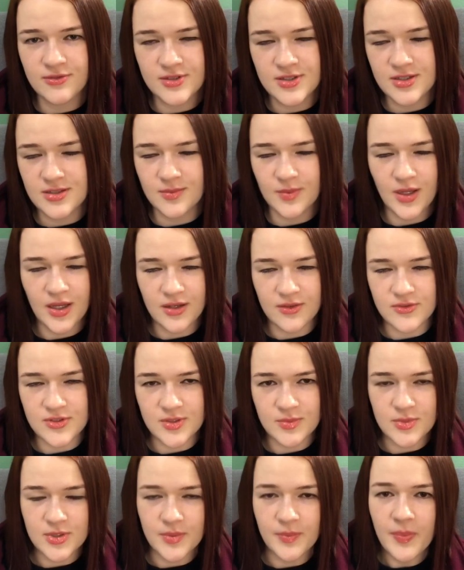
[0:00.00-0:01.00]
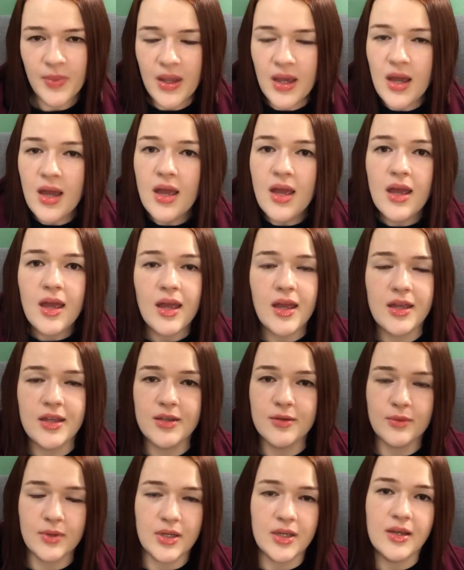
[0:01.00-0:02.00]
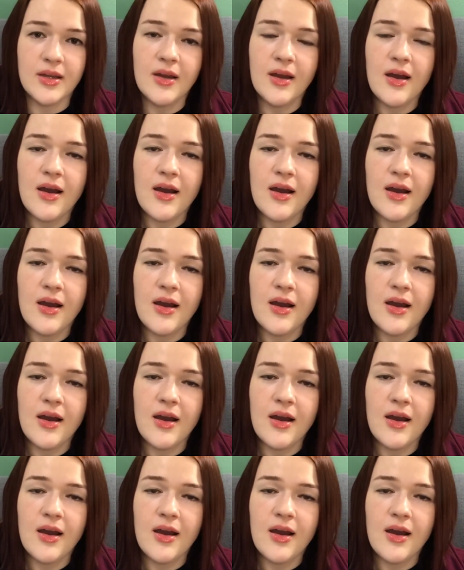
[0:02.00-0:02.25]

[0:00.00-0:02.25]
in some kind of symptom. Anyway,